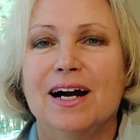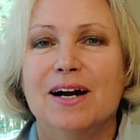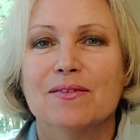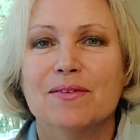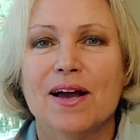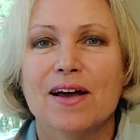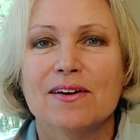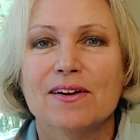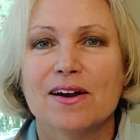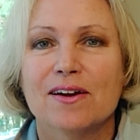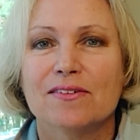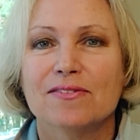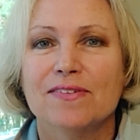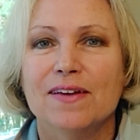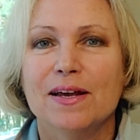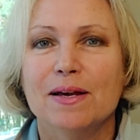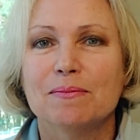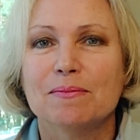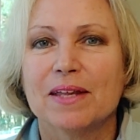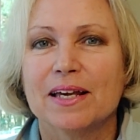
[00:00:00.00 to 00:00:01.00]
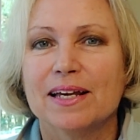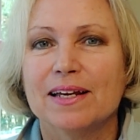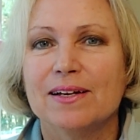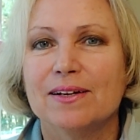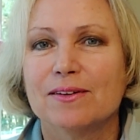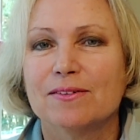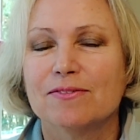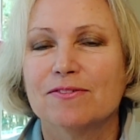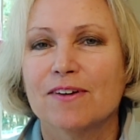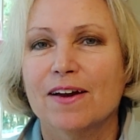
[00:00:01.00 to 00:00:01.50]
around our family
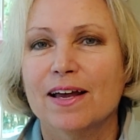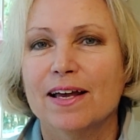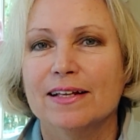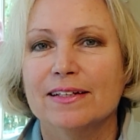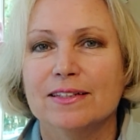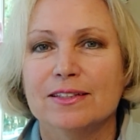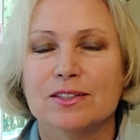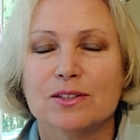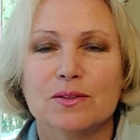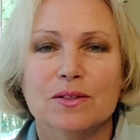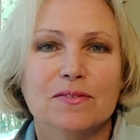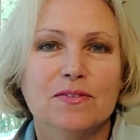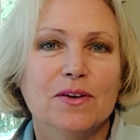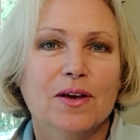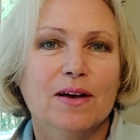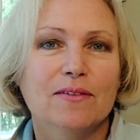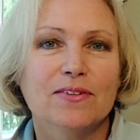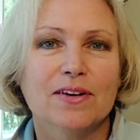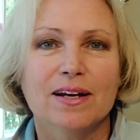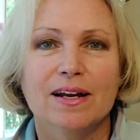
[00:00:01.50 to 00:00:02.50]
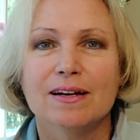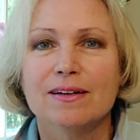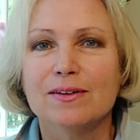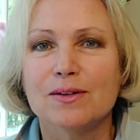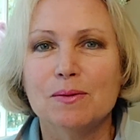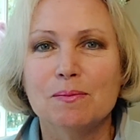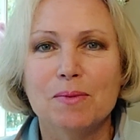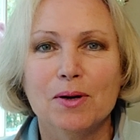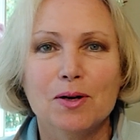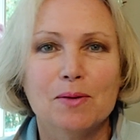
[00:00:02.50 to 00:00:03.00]
or friends, or if you have an
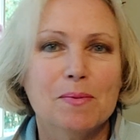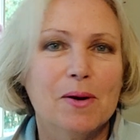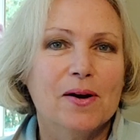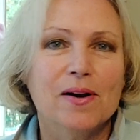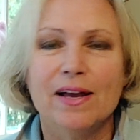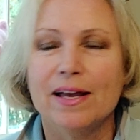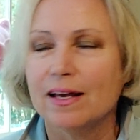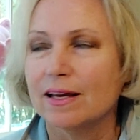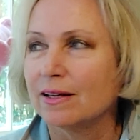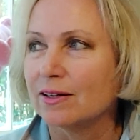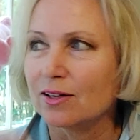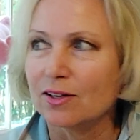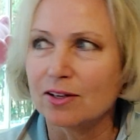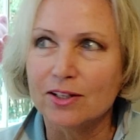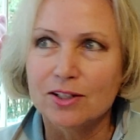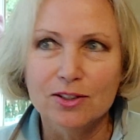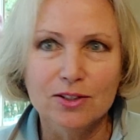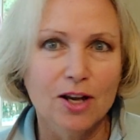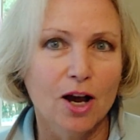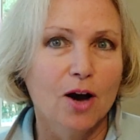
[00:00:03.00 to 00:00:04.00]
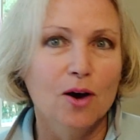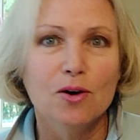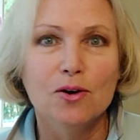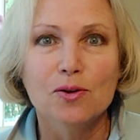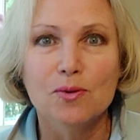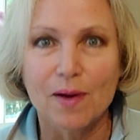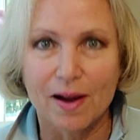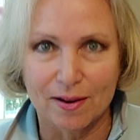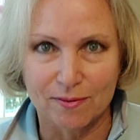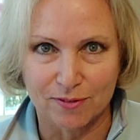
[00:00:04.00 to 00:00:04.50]
Uncle Bobo head or you know
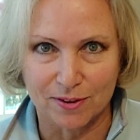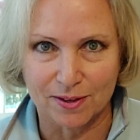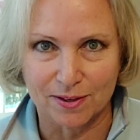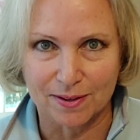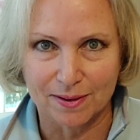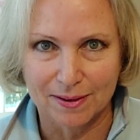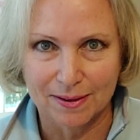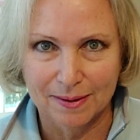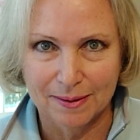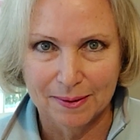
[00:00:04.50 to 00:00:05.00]
whoever.